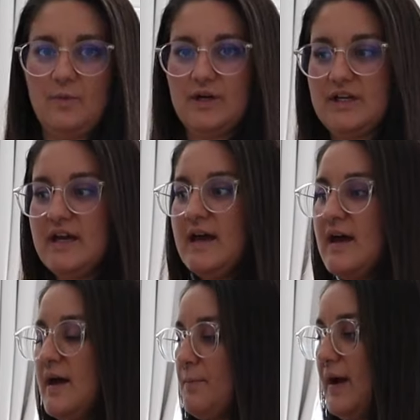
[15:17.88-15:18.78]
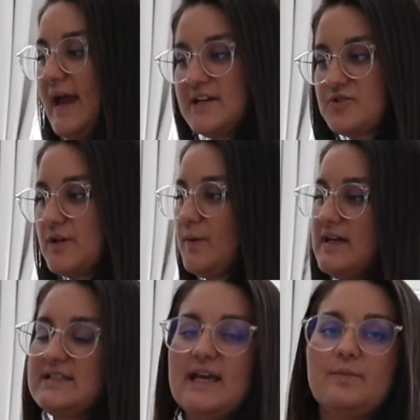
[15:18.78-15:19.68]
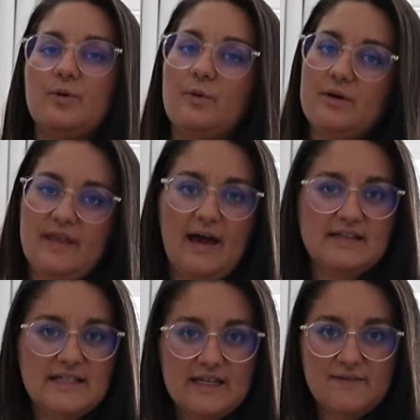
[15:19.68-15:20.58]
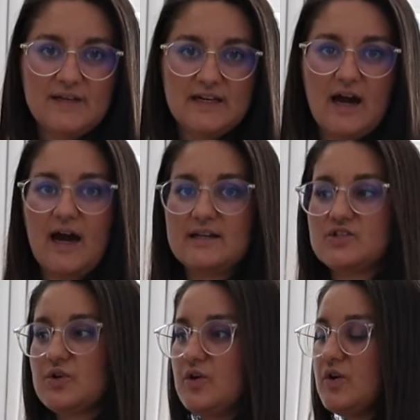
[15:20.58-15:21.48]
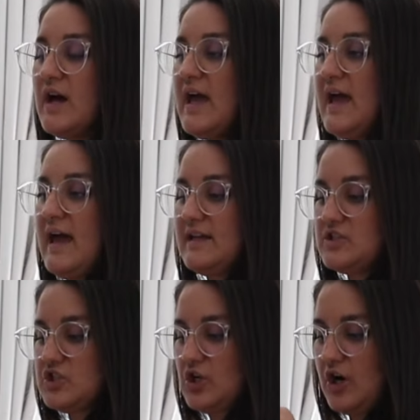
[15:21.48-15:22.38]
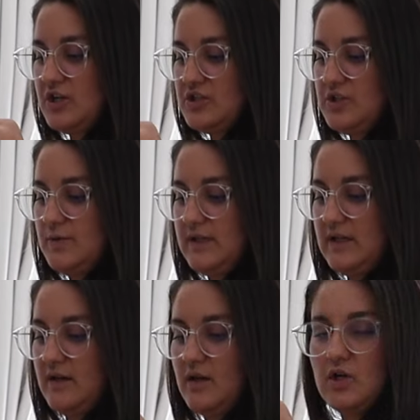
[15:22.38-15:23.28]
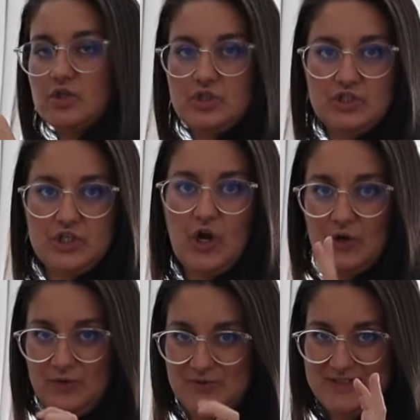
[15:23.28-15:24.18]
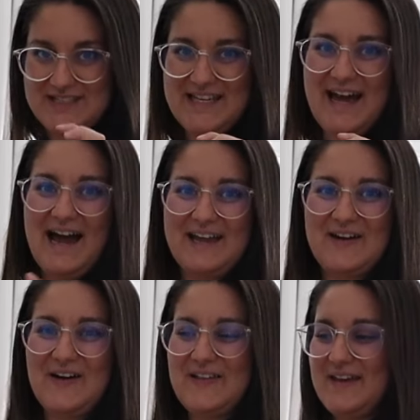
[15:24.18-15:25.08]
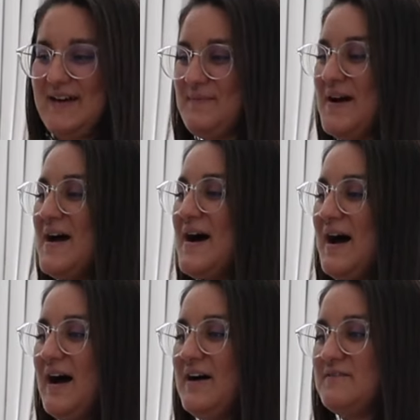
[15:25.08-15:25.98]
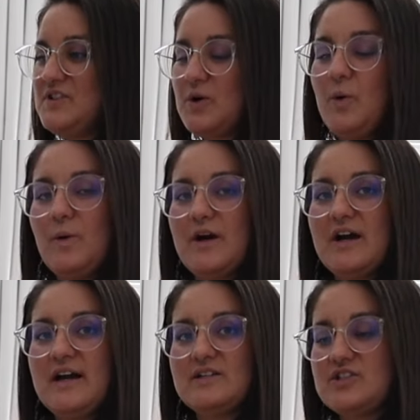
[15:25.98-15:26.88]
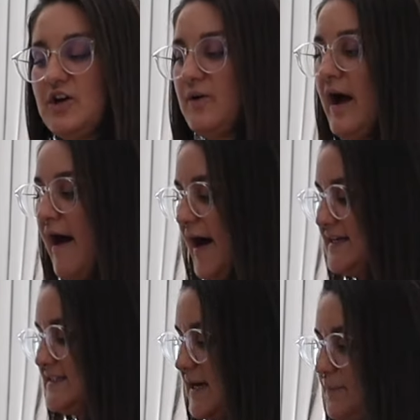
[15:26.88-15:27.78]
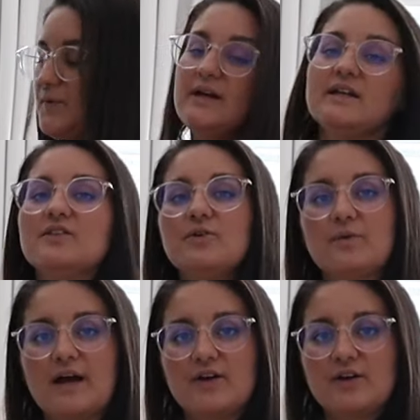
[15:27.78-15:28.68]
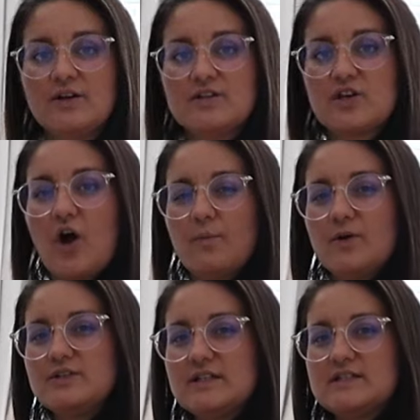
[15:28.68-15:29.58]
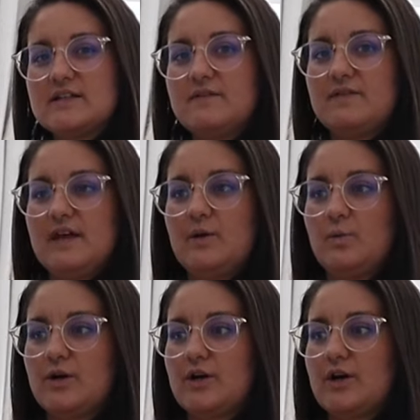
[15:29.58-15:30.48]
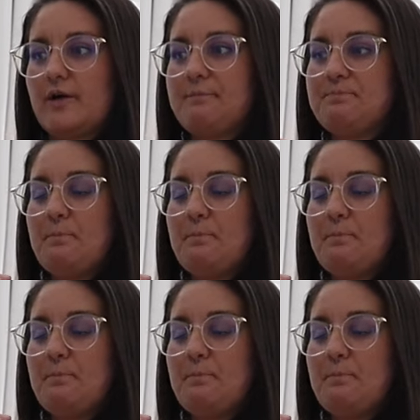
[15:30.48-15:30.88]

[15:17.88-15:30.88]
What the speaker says: would my entryway table or that TV console, and start doing zones, I call them, of decor. And so I separated the records almost as if they were